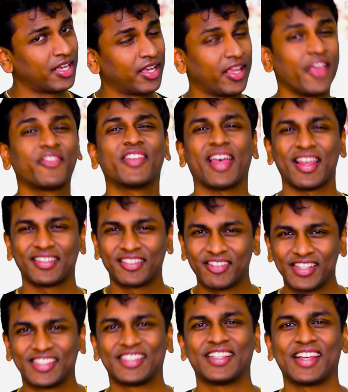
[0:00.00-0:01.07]
If the
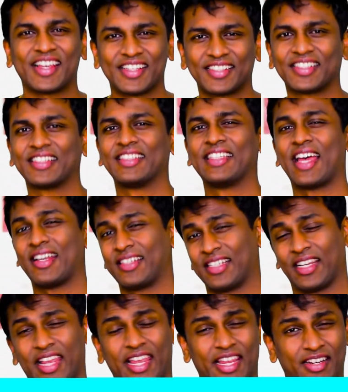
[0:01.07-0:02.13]
answer is yes,
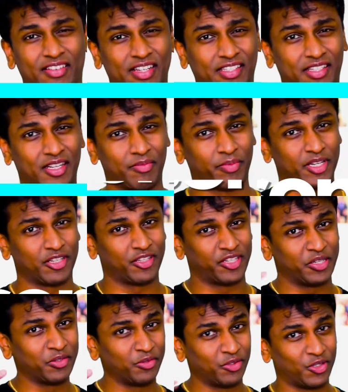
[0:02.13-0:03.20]
that's again reason number
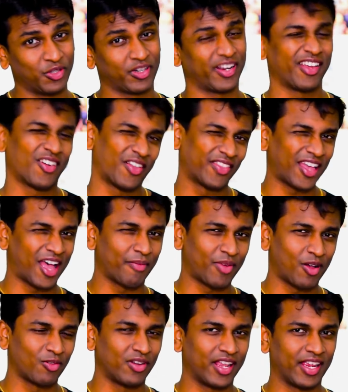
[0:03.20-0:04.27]
two to click on the
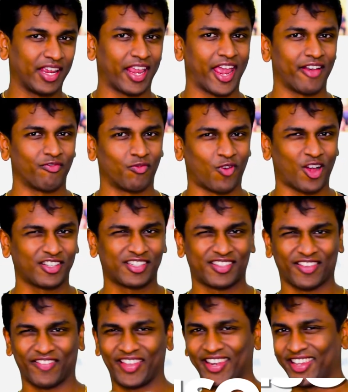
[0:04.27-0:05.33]
above link and watch
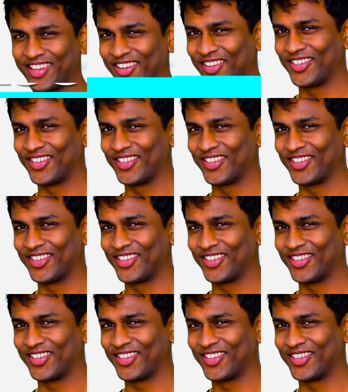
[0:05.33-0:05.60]
the video.